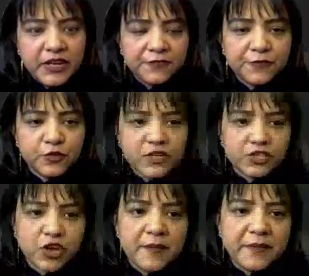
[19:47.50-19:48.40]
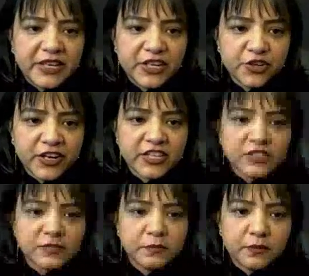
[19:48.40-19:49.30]
mellifluous so
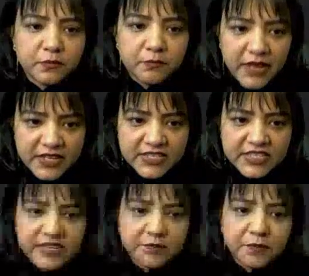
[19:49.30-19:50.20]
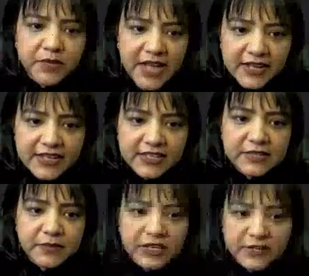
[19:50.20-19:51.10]
ameliorate melody
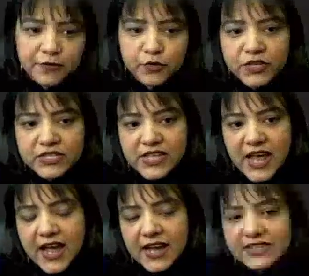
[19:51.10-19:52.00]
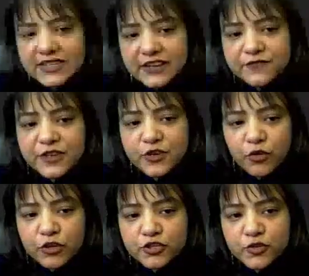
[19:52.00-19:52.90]
melancholy mellifluous and then we
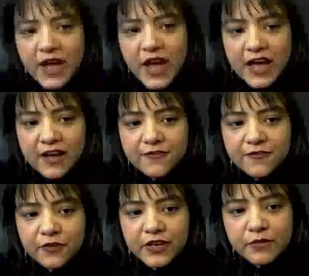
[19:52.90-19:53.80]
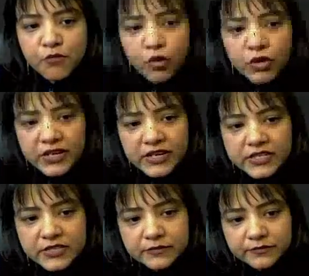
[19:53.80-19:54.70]
also have
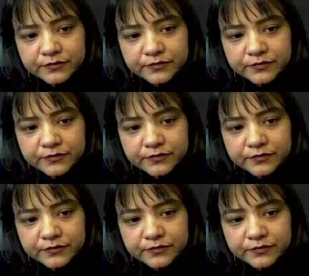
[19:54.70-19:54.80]
emollient